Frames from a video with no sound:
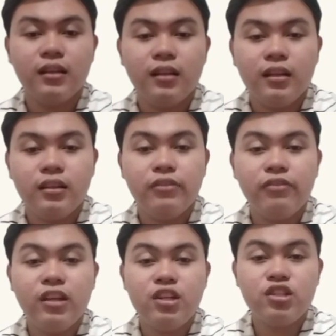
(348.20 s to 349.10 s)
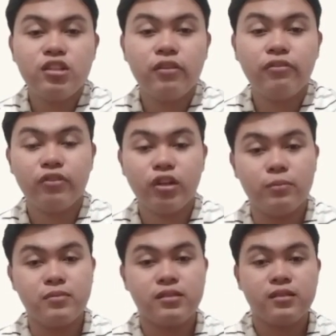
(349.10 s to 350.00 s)
Definition of
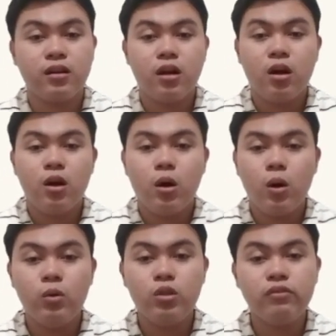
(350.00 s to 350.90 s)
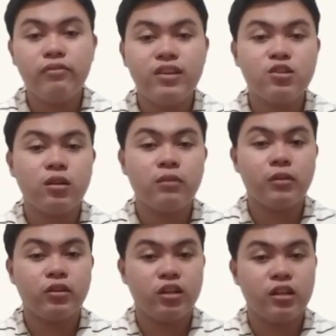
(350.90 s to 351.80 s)
terms. Audiovisual
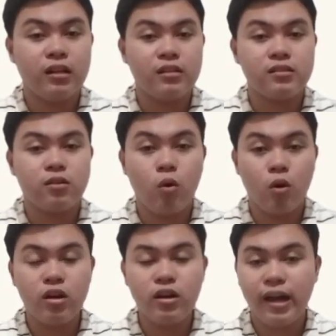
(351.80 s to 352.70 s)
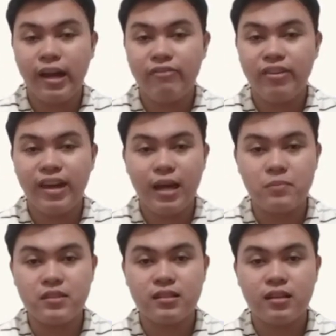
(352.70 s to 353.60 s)
materials, or
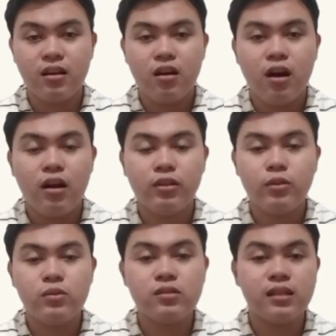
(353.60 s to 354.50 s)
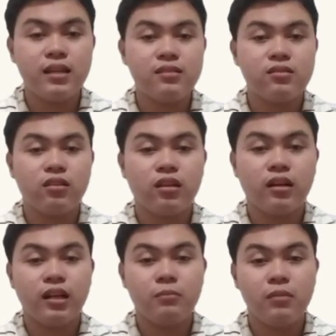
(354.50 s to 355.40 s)
AVMs, are those things that
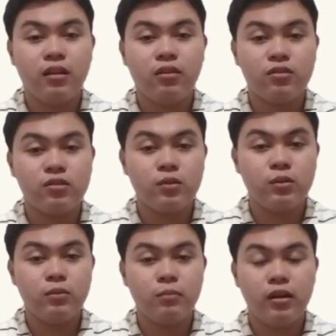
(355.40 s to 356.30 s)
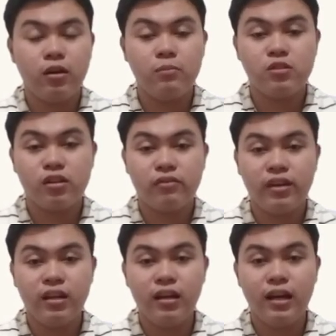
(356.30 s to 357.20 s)
can be understood by
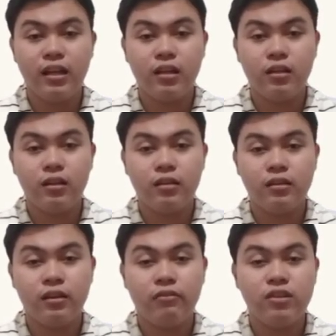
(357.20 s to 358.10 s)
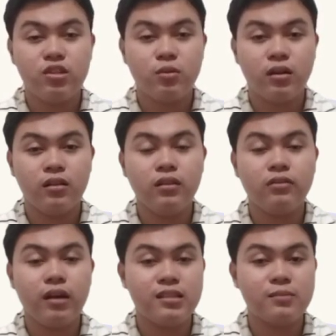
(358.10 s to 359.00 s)
observing the visual
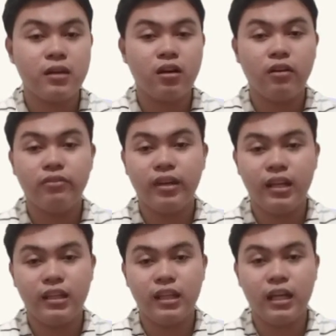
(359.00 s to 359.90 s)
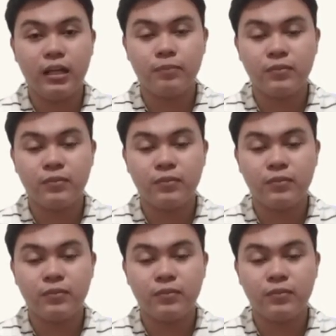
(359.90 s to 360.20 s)
aspect of anything.